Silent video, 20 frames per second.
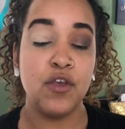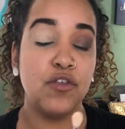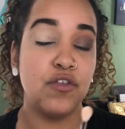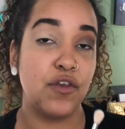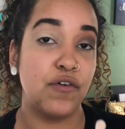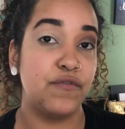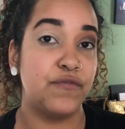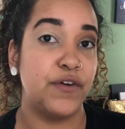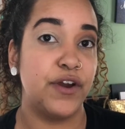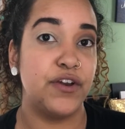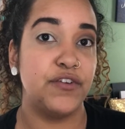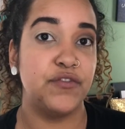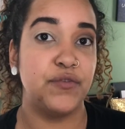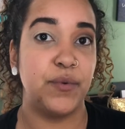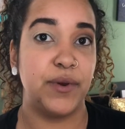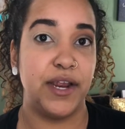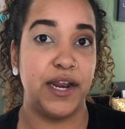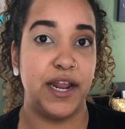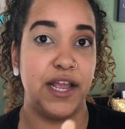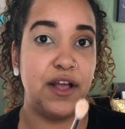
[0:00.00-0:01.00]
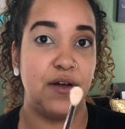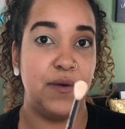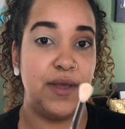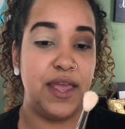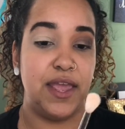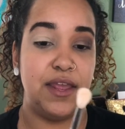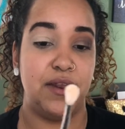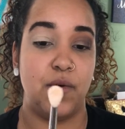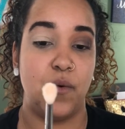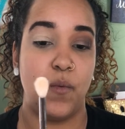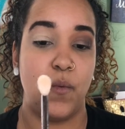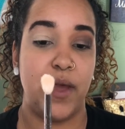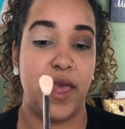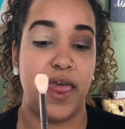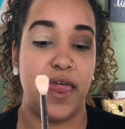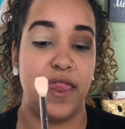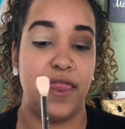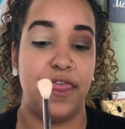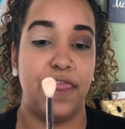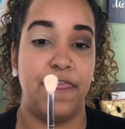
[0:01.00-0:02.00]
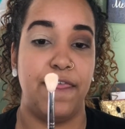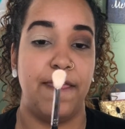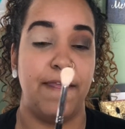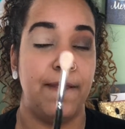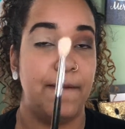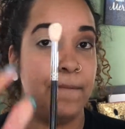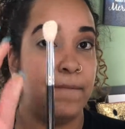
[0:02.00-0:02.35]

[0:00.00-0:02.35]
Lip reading: So first we're gonna go in with